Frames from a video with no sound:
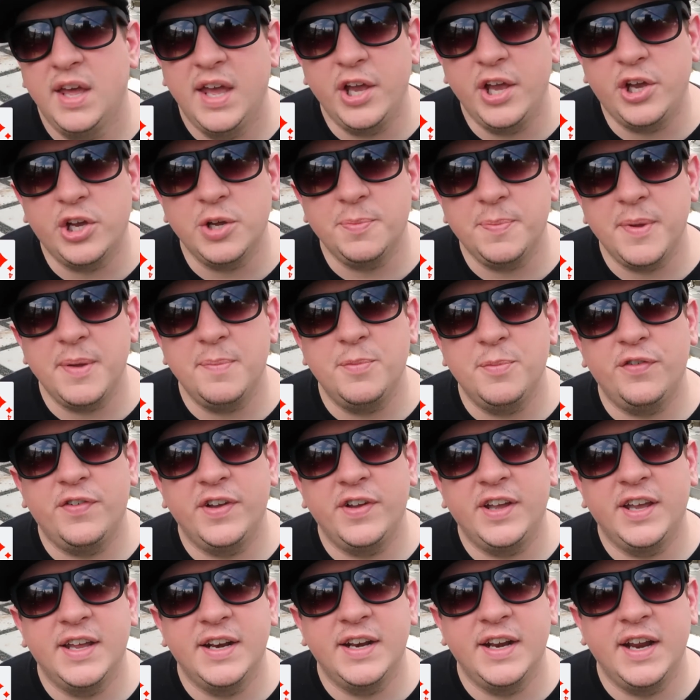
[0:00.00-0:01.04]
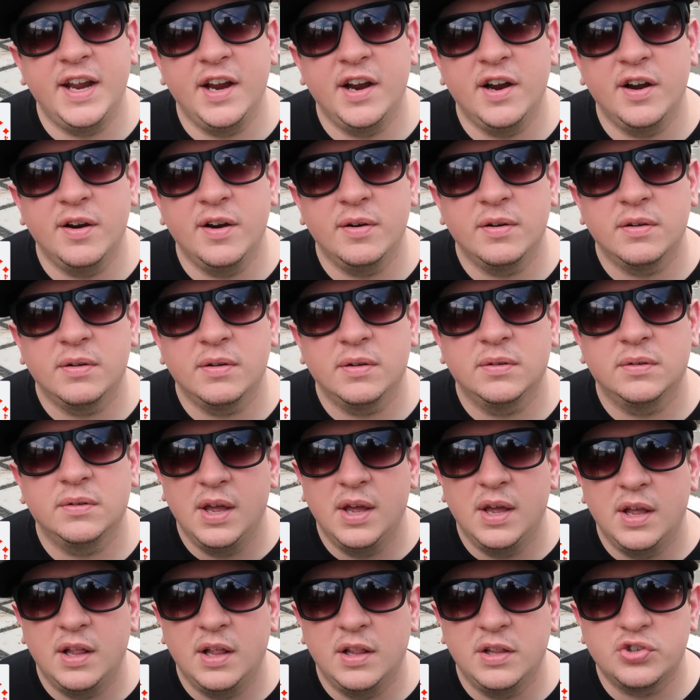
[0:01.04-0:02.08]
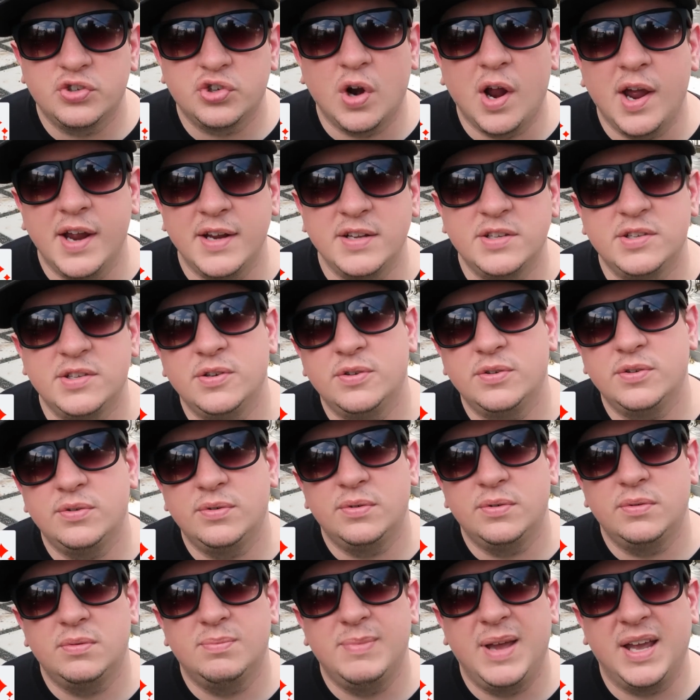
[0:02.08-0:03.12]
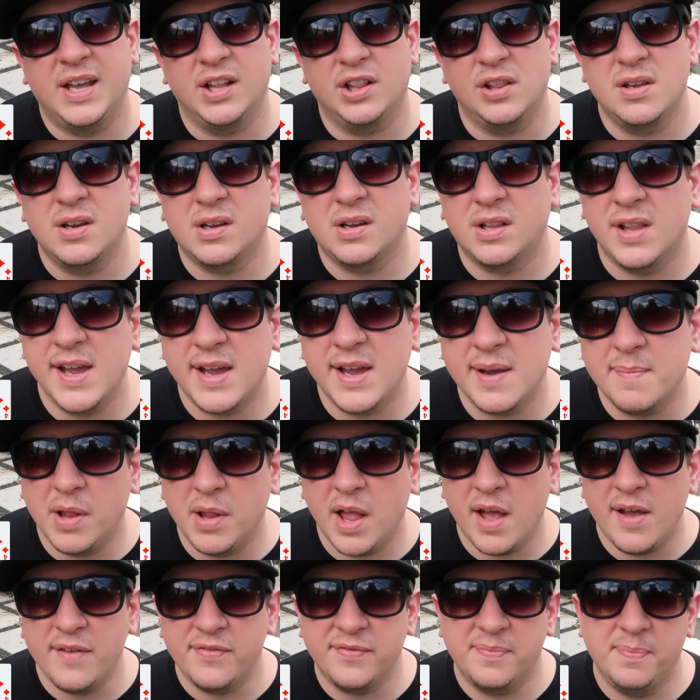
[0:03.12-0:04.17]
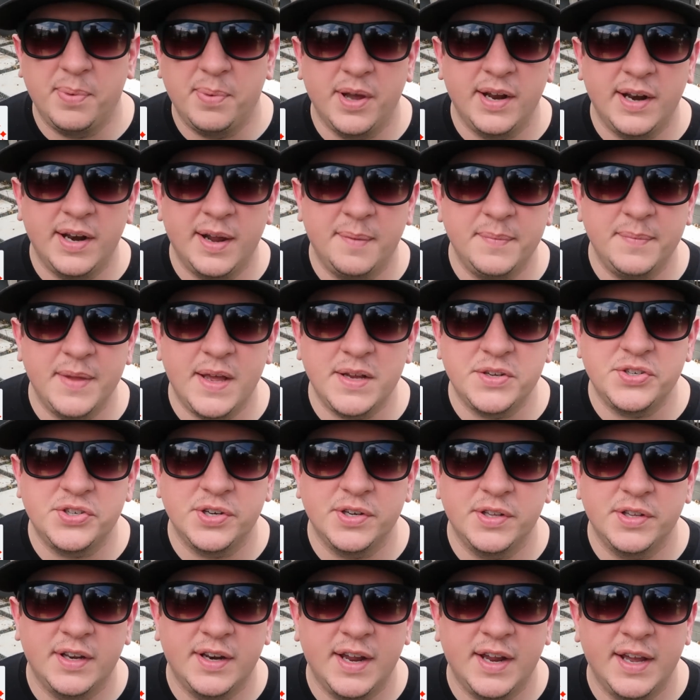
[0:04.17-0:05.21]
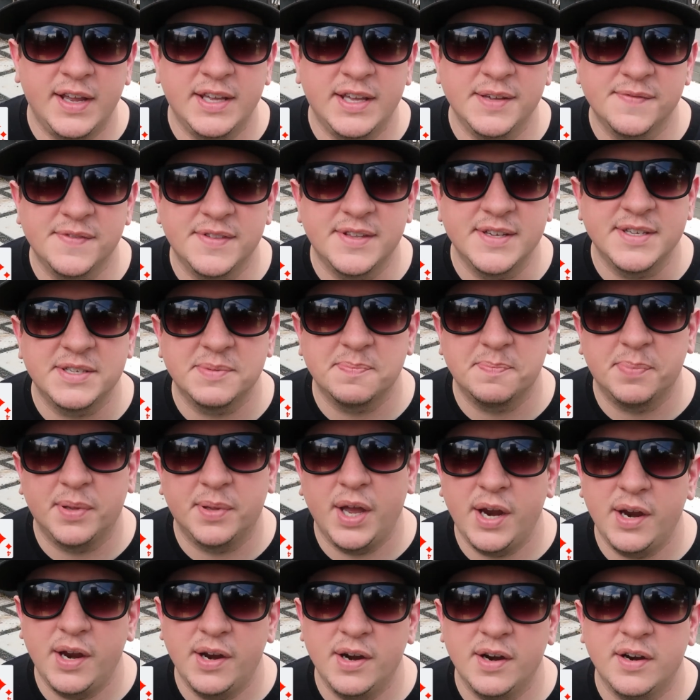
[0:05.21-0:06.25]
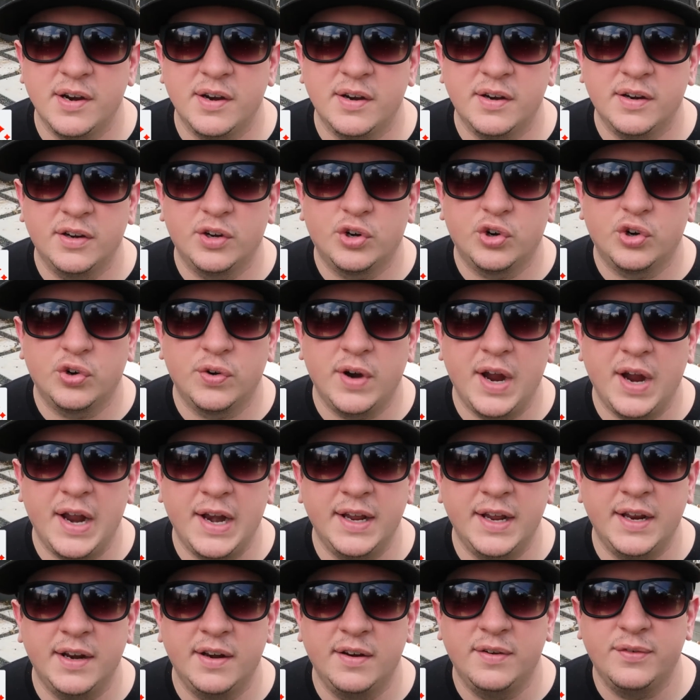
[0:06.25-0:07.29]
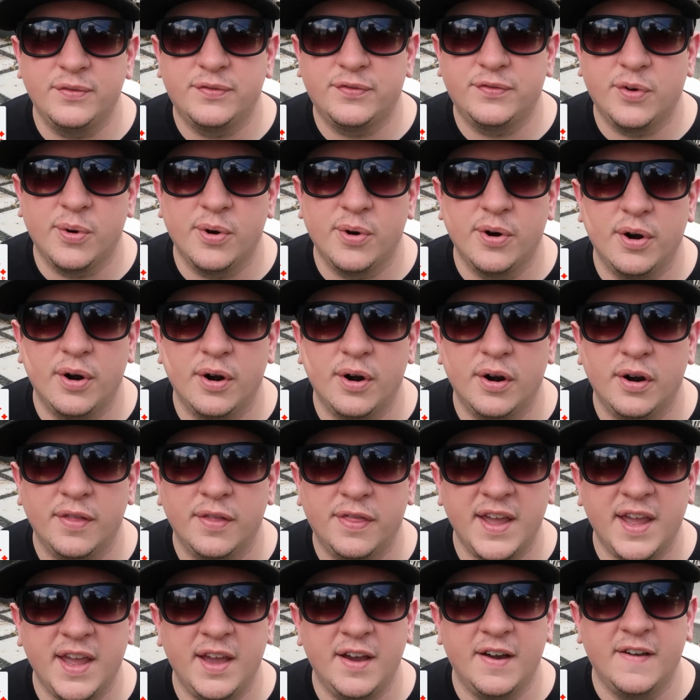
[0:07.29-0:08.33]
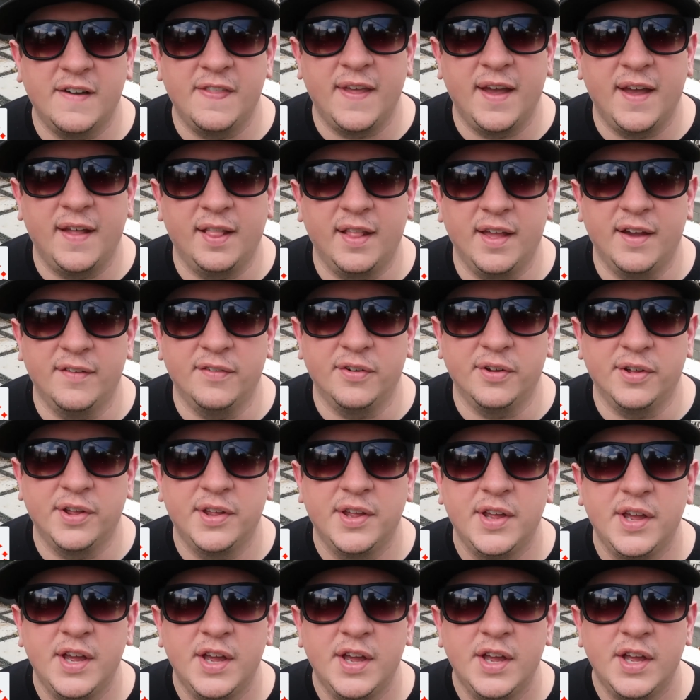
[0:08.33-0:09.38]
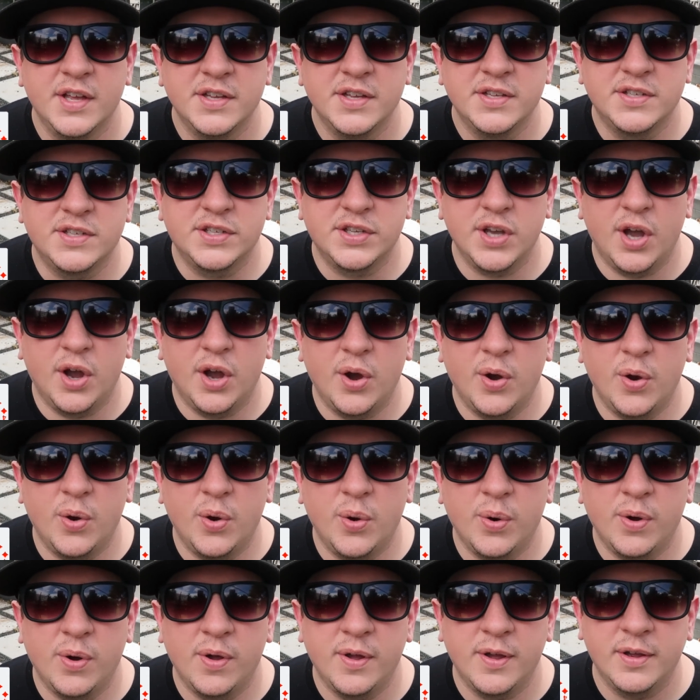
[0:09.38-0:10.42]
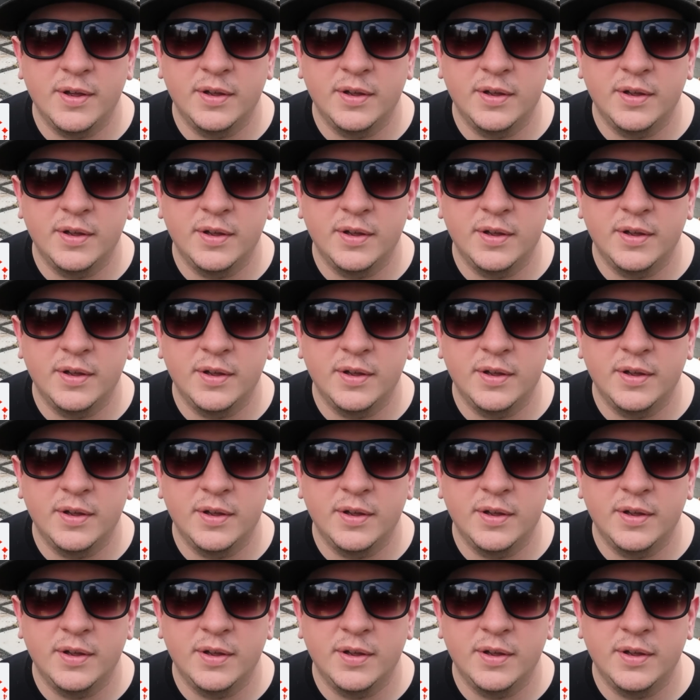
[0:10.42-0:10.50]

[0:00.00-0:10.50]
He could be moving in here trying to make it look like a bluff, but I'm not sure that I give this player credit for thinking on that level. So